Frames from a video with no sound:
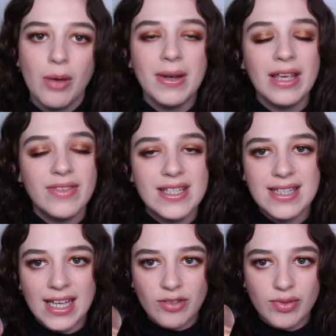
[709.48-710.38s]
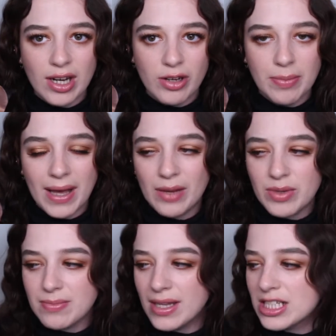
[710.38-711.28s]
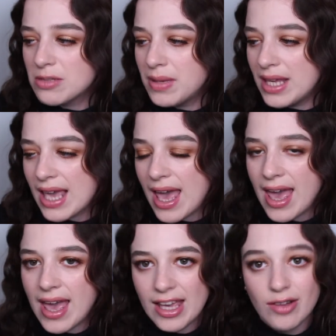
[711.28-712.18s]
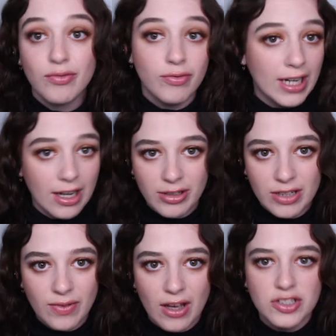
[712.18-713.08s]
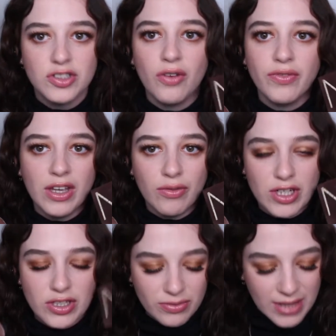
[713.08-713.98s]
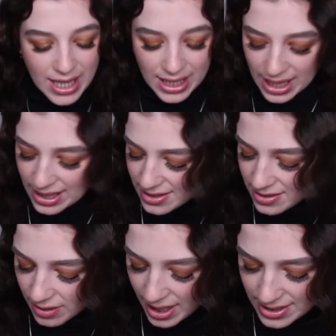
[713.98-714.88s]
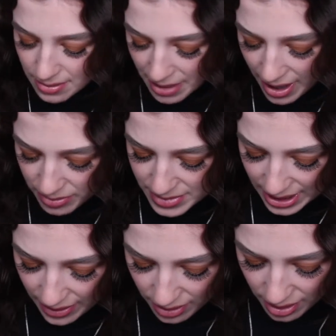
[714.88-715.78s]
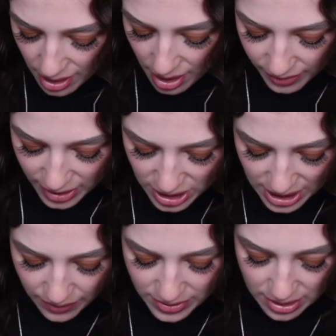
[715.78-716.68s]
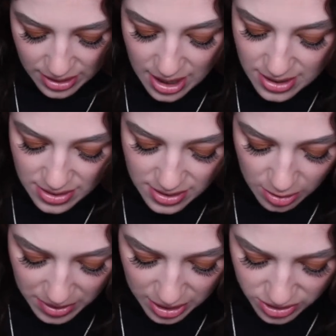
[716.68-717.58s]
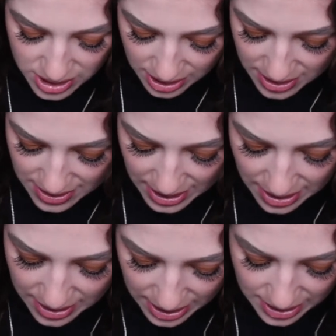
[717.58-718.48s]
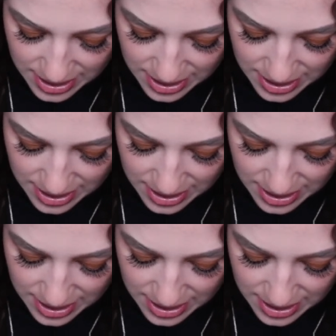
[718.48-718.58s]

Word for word: I believe this Naked Reloaded palette was meant to be a reloaded version of the original Naked, so let's compare them together. I've actually never done this, so it'll be interesting to see the